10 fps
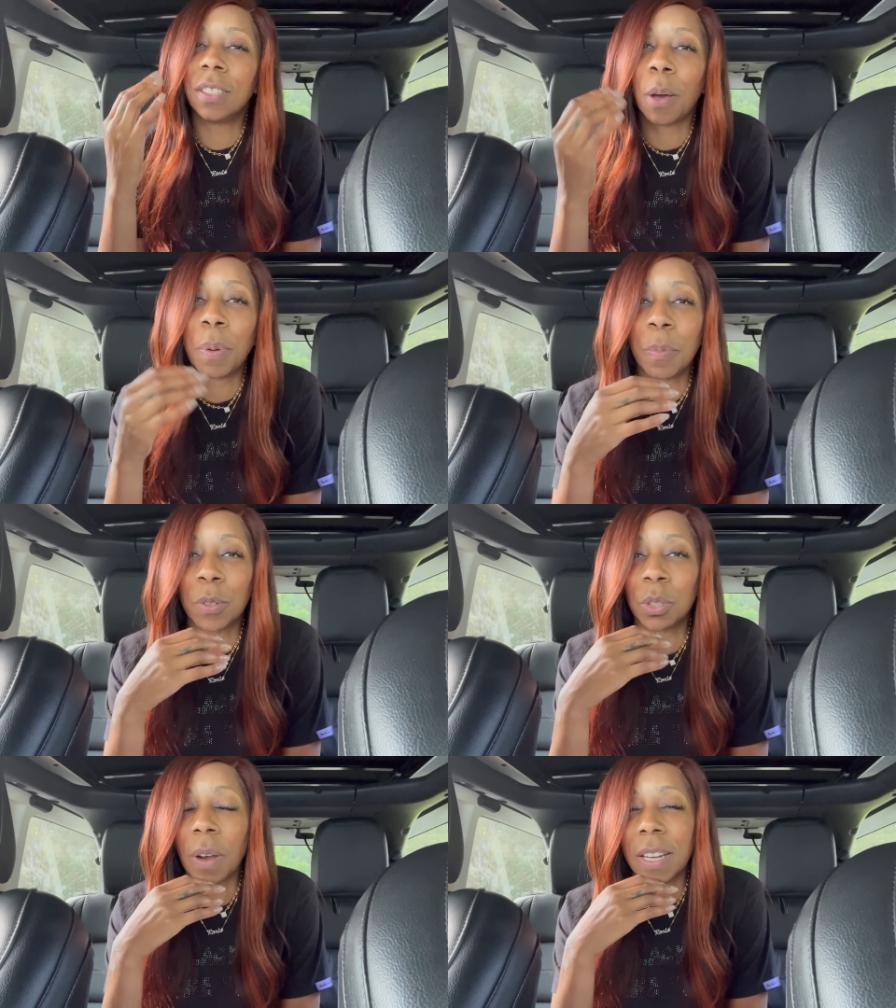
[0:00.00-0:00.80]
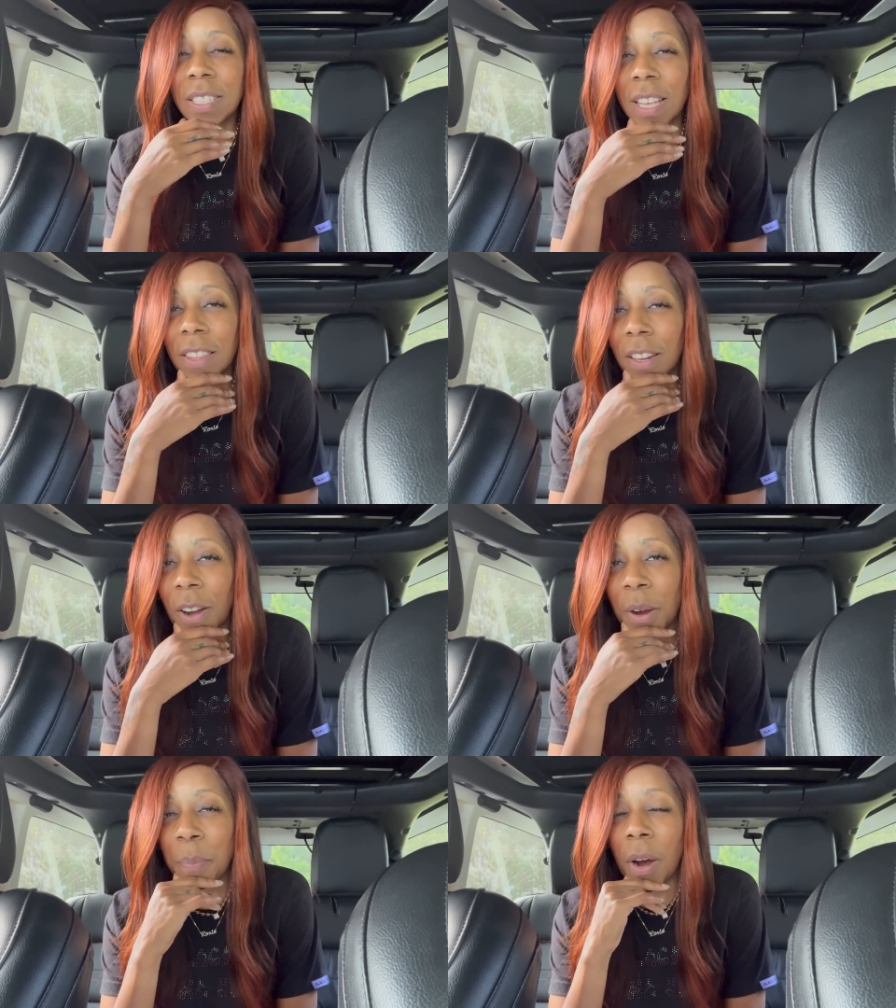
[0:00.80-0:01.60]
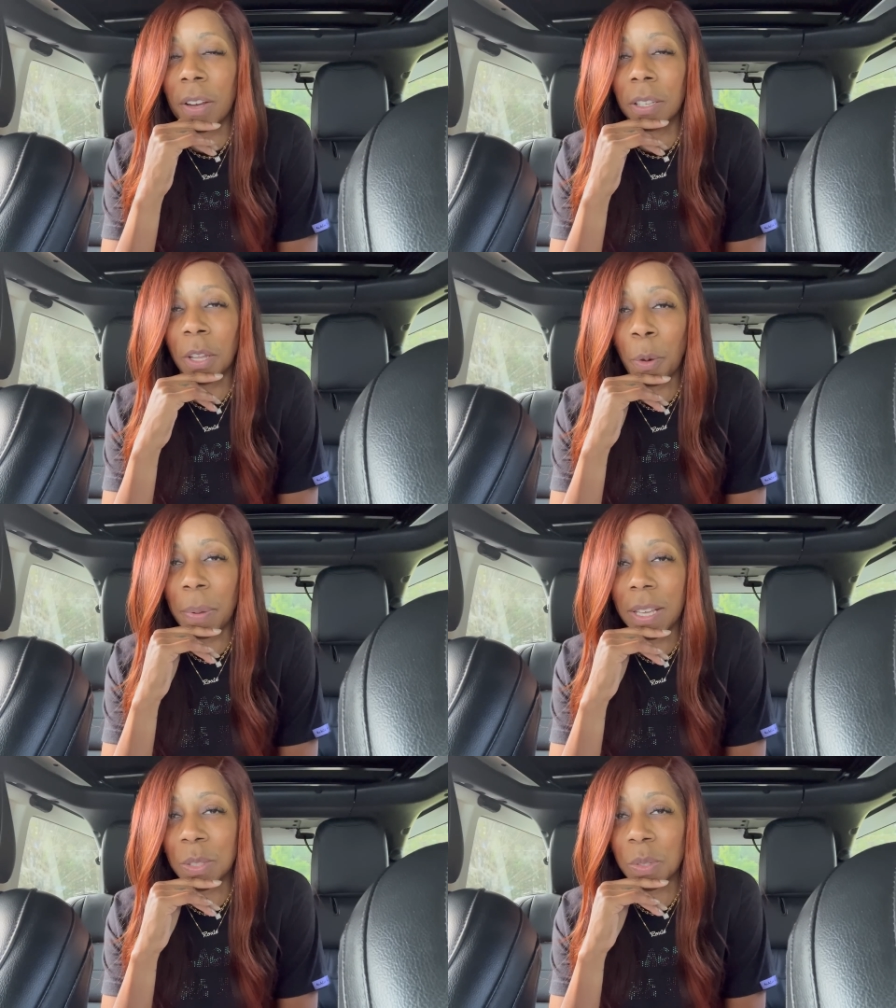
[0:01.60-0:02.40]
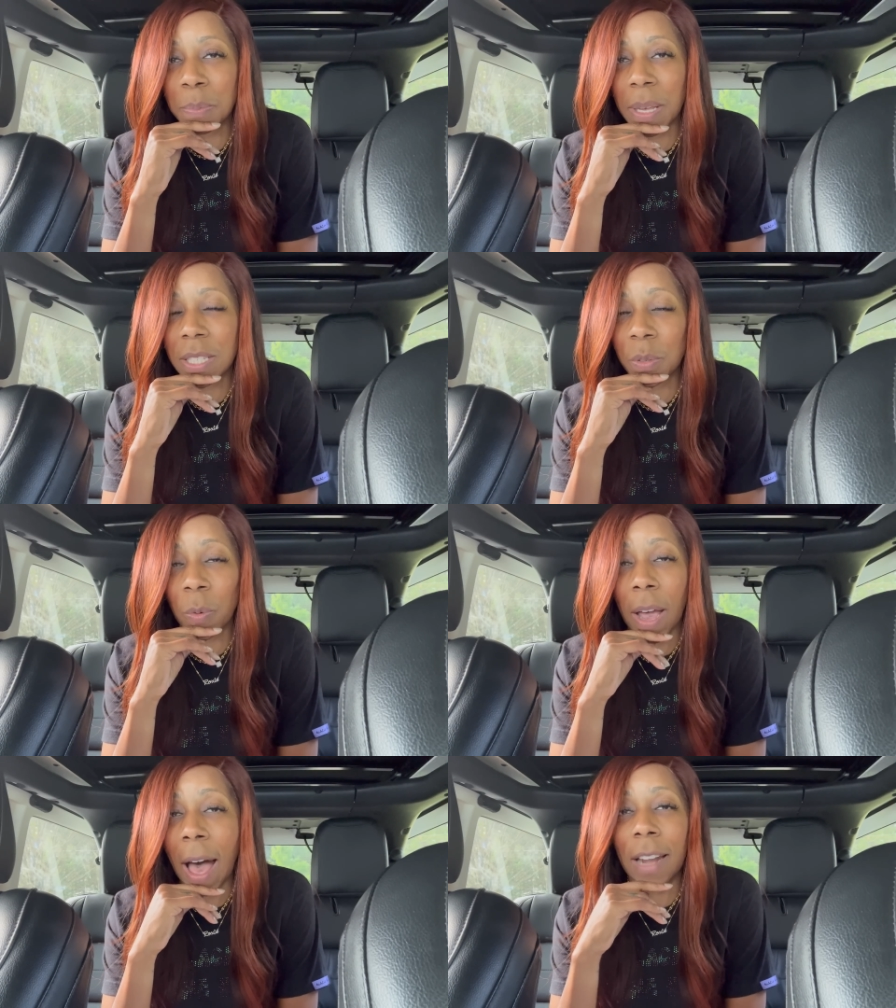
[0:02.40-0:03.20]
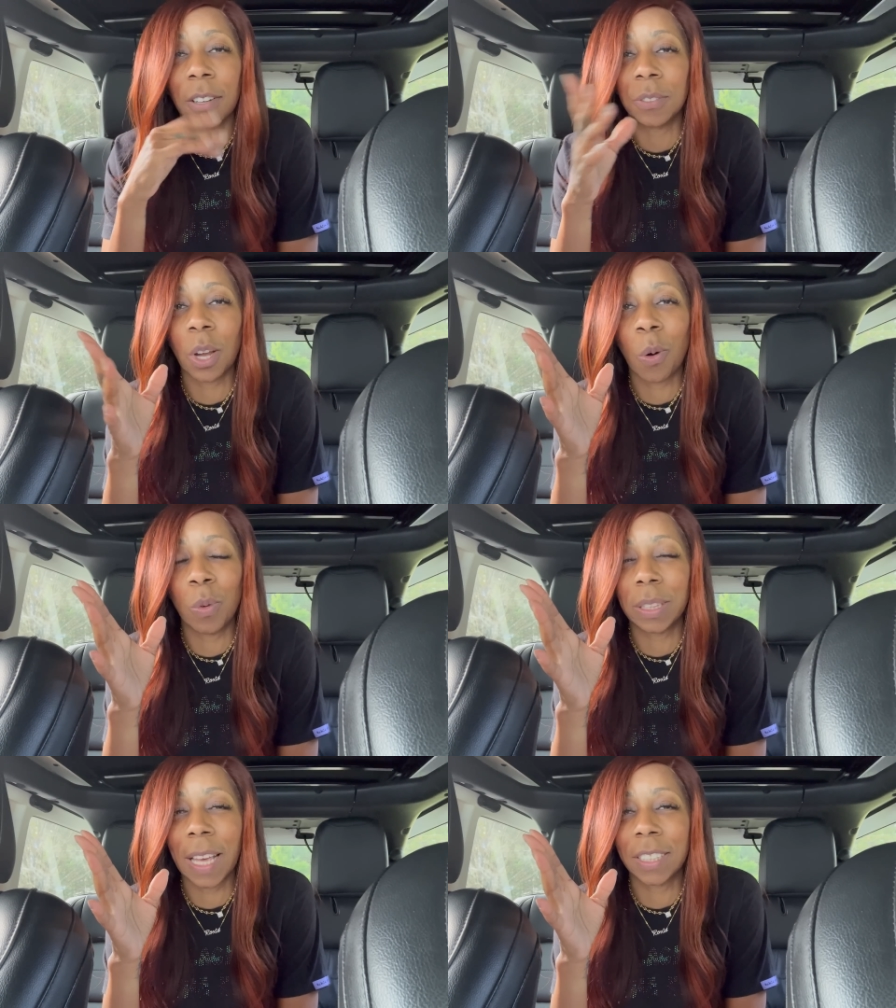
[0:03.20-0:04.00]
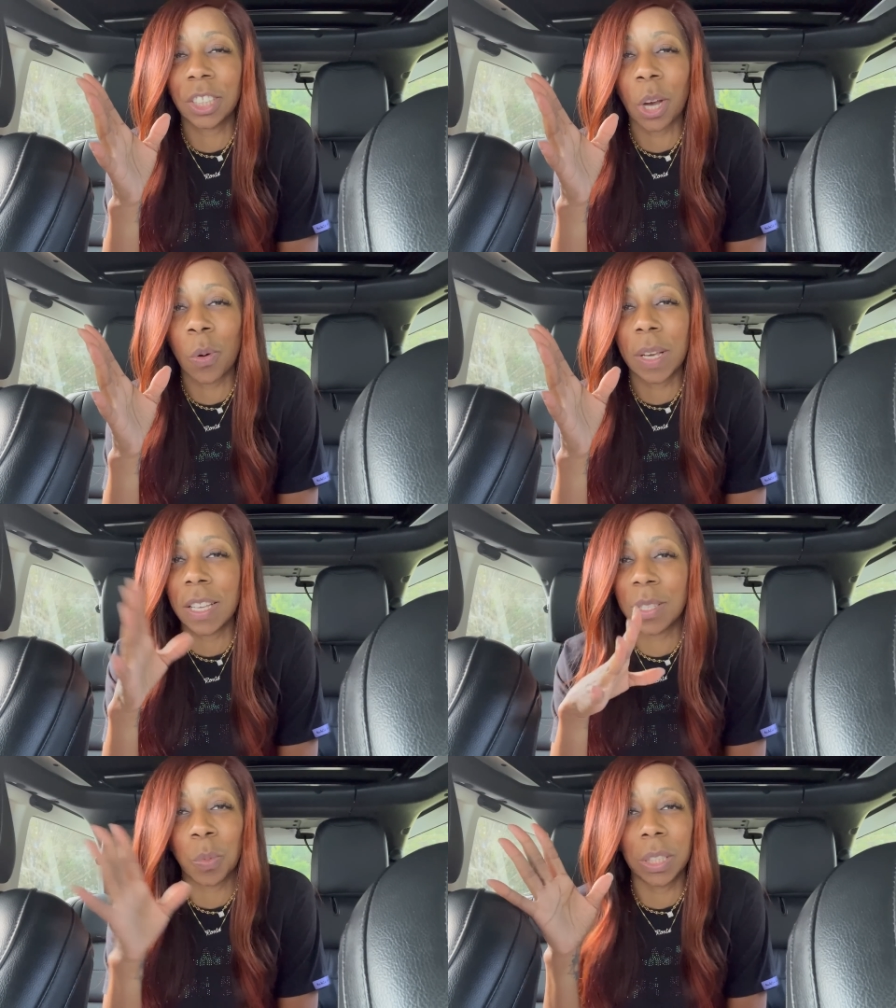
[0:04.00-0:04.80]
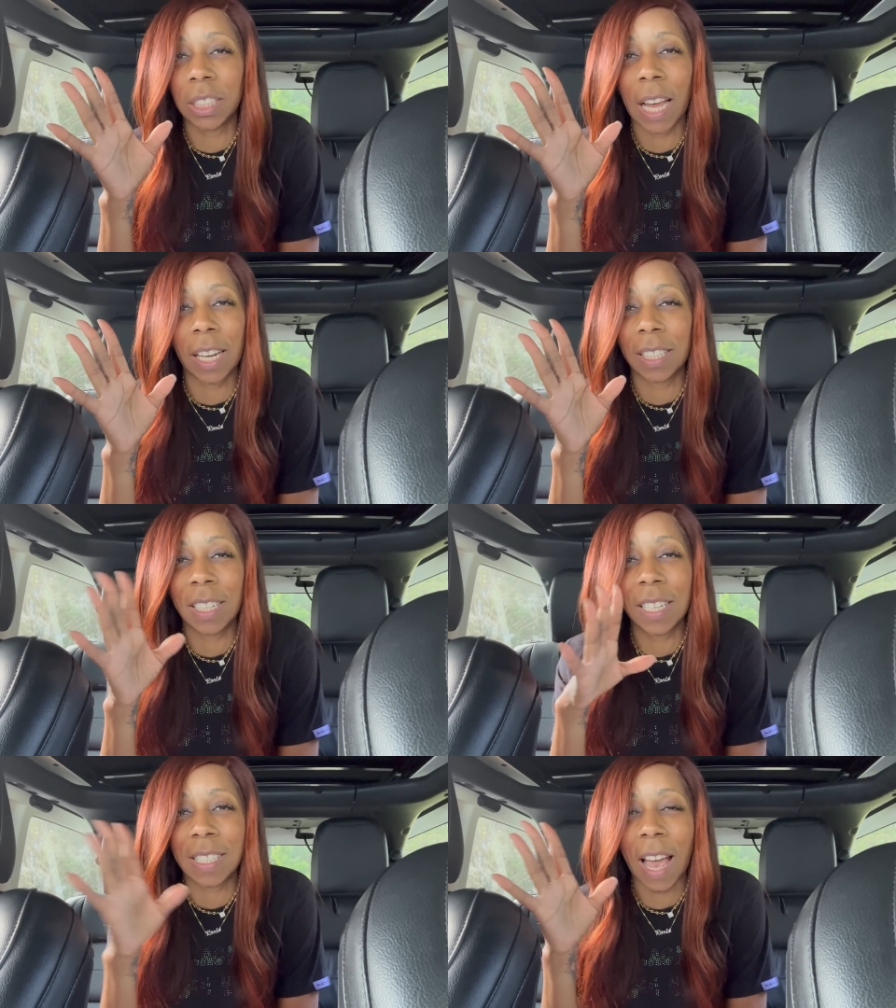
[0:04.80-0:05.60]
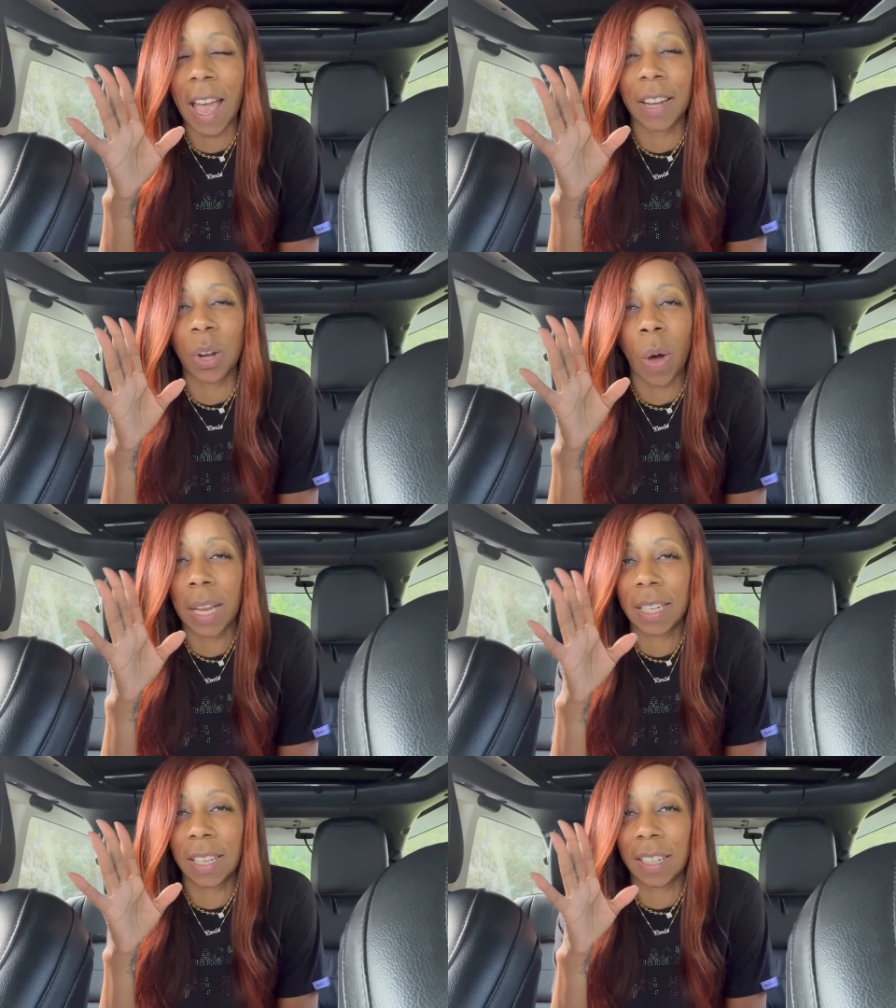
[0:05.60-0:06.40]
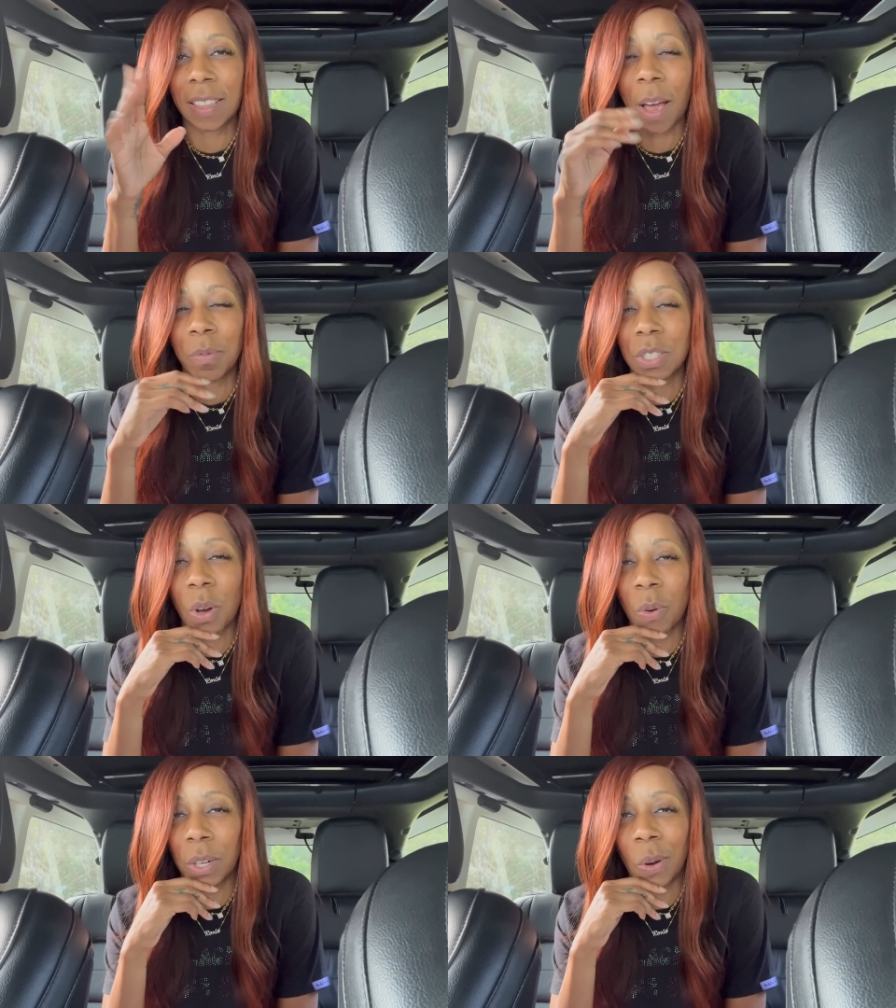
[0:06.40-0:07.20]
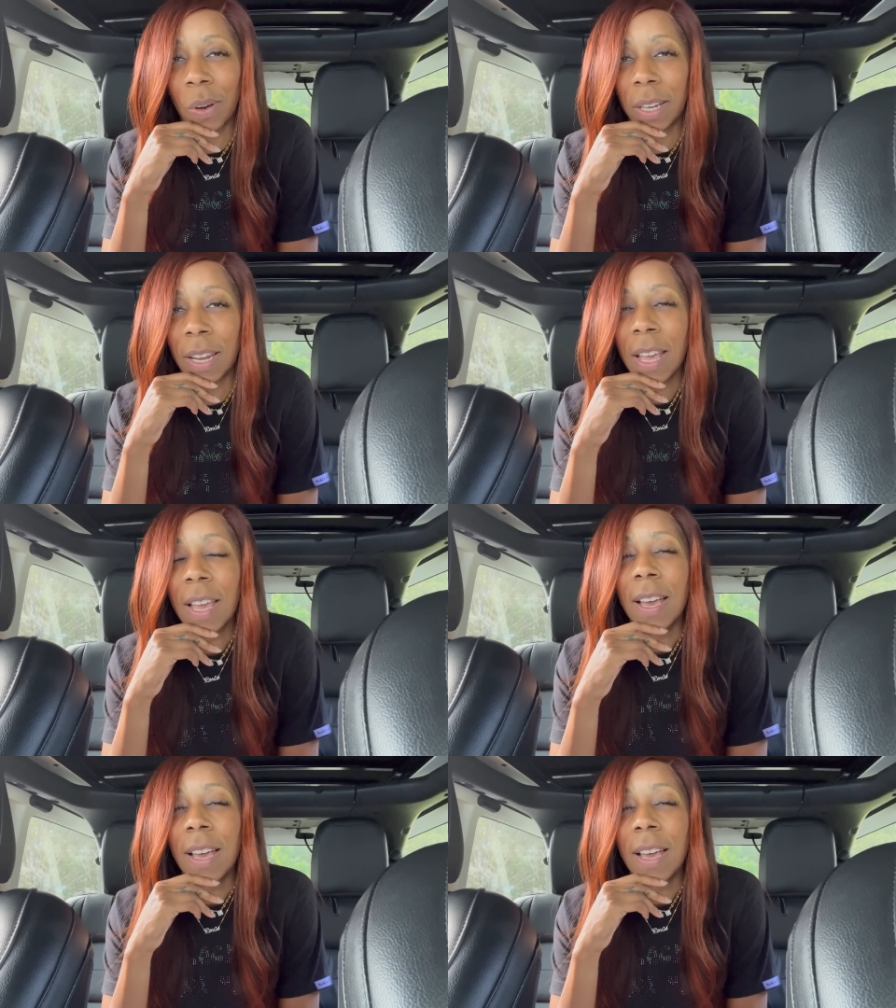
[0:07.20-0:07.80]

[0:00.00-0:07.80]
You know, people were trying to say that her and Mario Lopez was messing around. I don't know what that show is, what channel it is. I had no idea that that was going on.